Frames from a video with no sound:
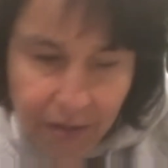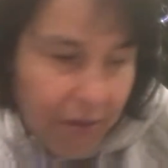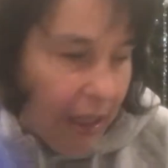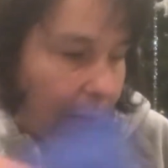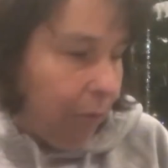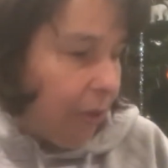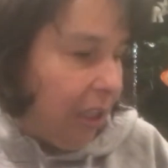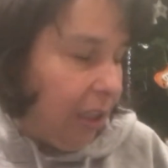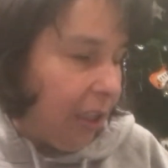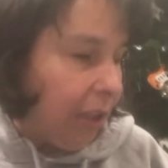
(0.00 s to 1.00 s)
that were
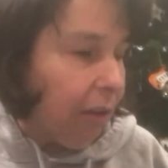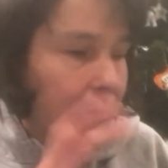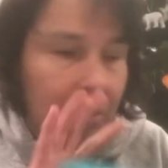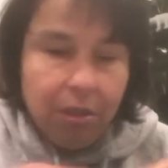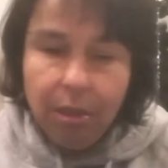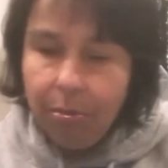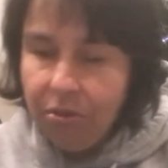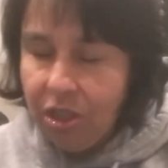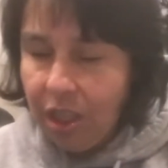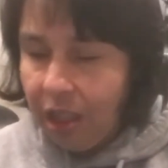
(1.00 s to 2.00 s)
in there. I'm gonna double
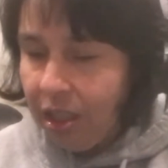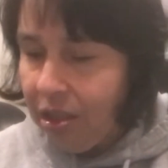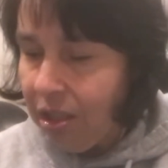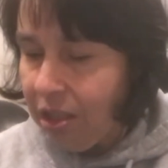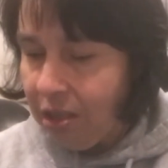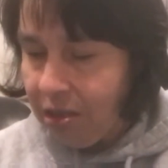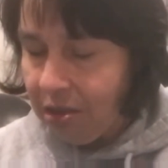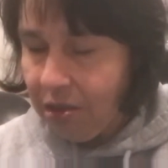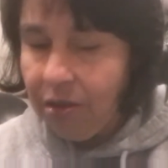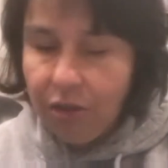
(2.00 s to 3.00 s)
check in here.
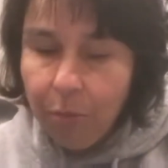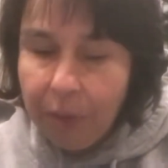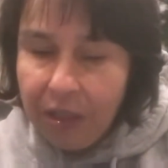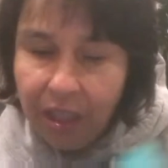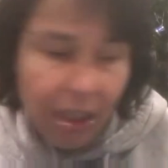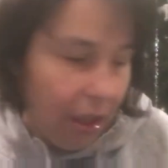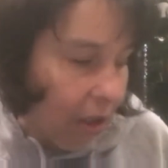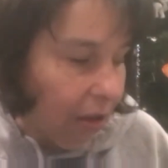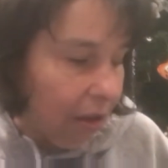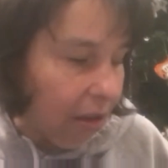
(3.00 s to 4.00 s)
Nope, I think I got
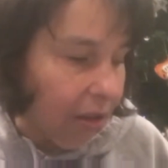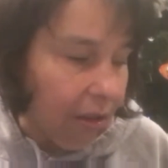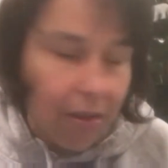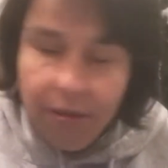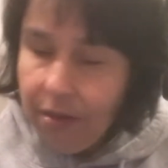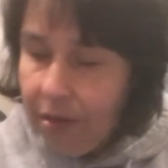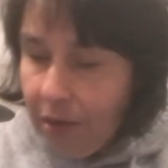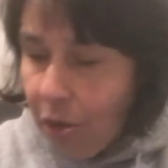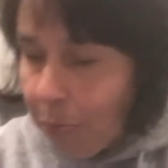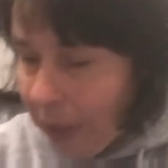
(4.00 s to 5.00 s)
it all. Hope I